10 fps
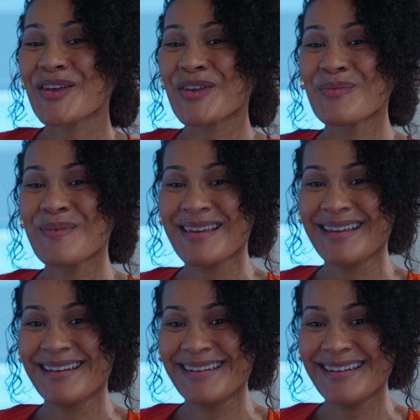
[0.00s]
You
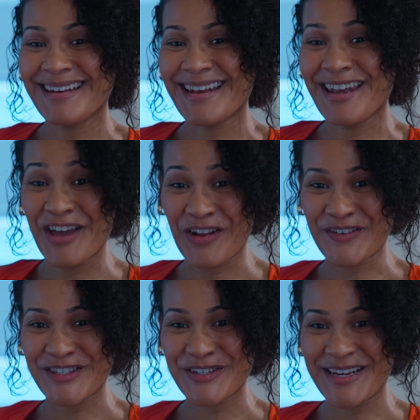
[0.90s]
mean none
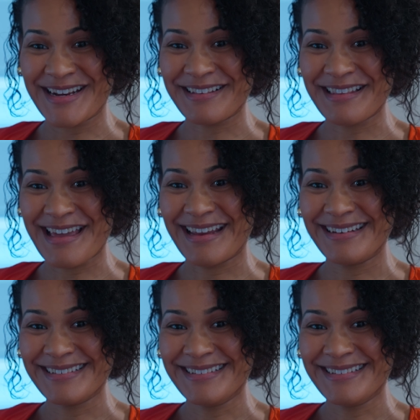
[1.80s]
of us are getting laid?